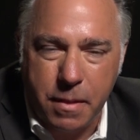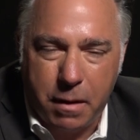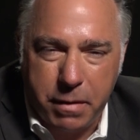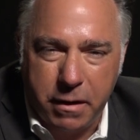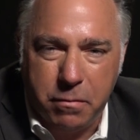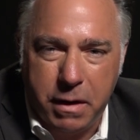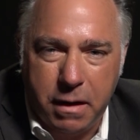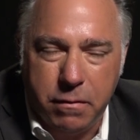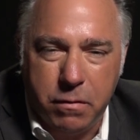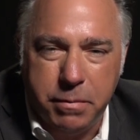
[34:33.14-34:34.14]
I'm Michael
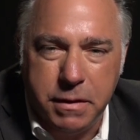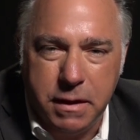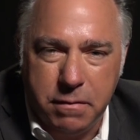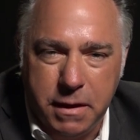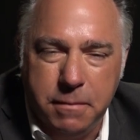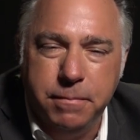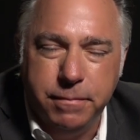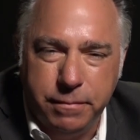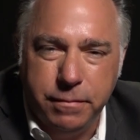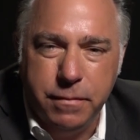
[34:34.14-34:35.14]
Matt for RINO TV.
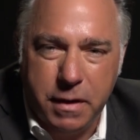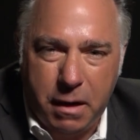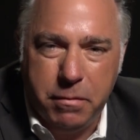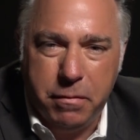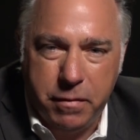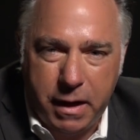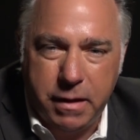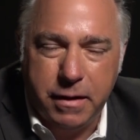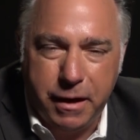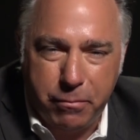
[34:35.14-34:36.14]
Keep the
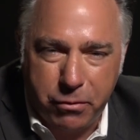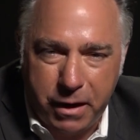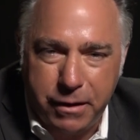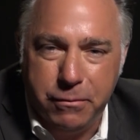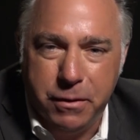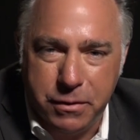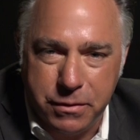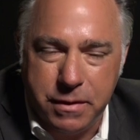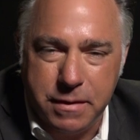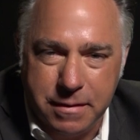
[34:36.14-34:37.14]
faith, keep praying your
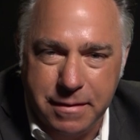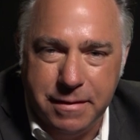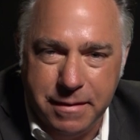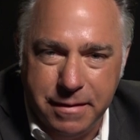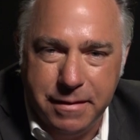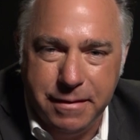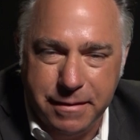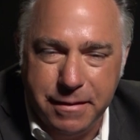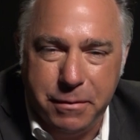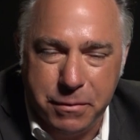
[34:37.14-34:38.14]
rosaries,
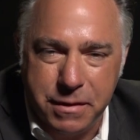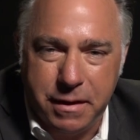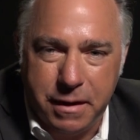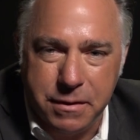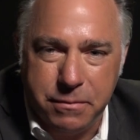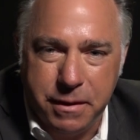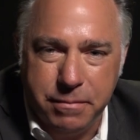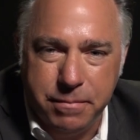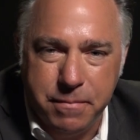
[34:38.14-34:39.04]
and we'll see you next week.